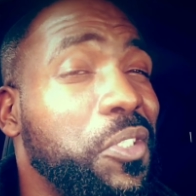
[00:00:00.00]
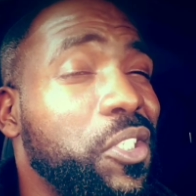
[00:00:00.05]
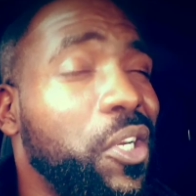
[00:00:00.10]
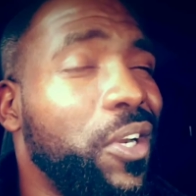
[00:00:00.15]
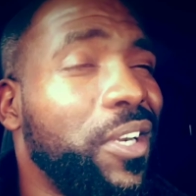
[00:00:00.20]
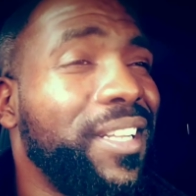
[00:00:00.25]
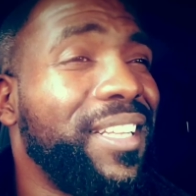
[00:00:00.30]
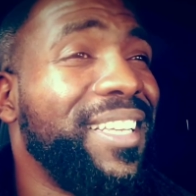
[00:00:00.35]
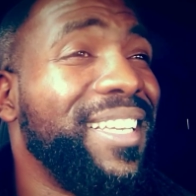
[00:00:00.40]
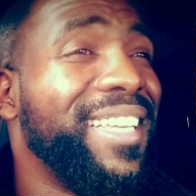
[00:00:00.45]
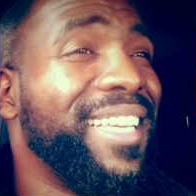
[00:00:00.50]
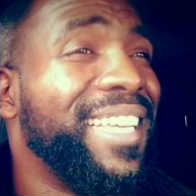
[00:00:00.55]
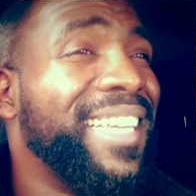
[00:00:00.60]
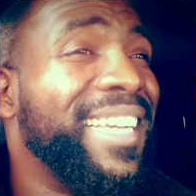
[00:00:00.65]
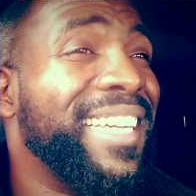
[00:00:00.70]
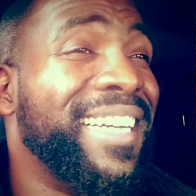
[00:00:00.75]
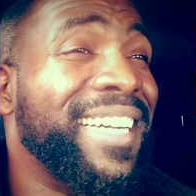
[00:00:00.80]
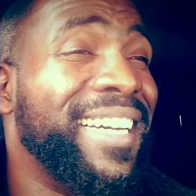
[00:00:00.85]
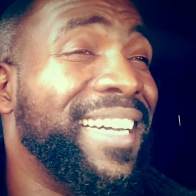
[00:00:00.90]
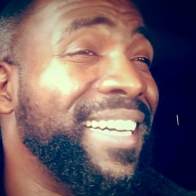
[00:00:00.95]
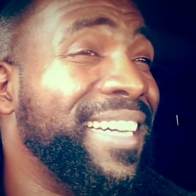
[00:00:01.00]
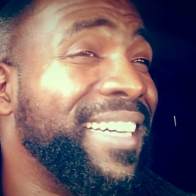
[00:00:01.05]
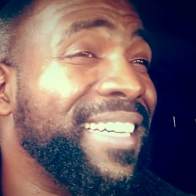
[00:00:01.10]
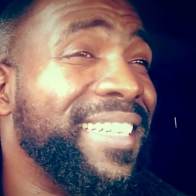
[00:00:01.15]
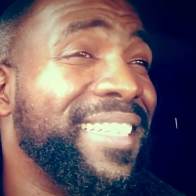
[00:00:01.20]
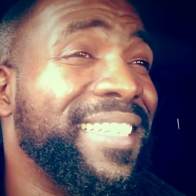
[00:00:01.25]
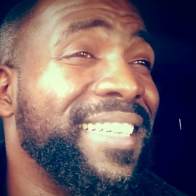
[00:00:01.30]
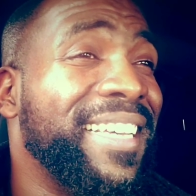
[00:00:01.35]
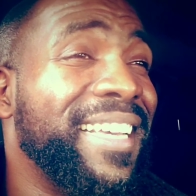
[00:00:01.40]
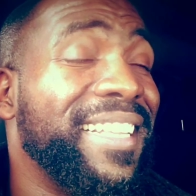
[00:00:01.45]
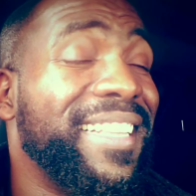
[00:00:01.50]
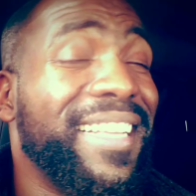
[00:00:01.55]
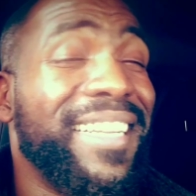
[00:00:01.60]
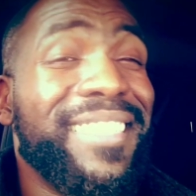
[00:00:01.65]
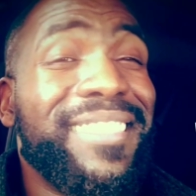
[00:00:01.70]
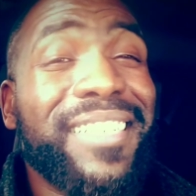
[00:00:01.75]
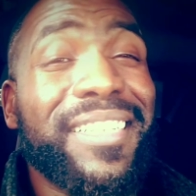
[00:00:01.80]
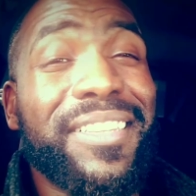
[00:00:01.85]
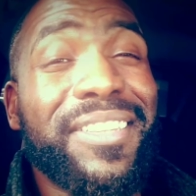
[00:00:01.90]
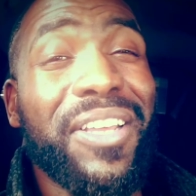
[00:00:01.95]
Charlie, ah, then
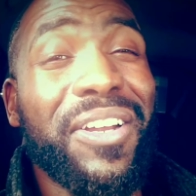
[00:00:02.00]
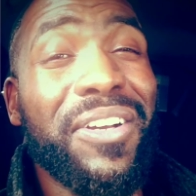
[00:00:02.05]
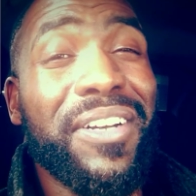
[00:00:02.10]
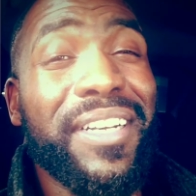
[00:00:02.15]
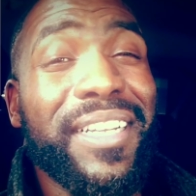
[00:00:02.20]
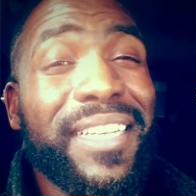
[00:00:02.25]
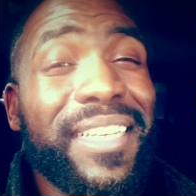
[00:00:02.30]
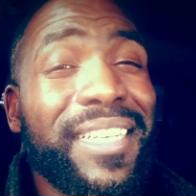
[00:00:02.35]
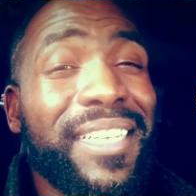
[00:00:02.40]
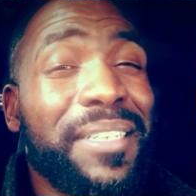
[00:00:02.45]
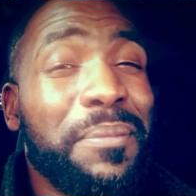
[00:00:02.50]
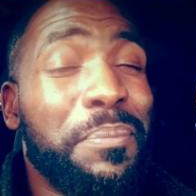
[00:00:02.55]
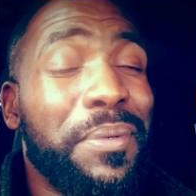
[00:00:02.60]
it's a 30.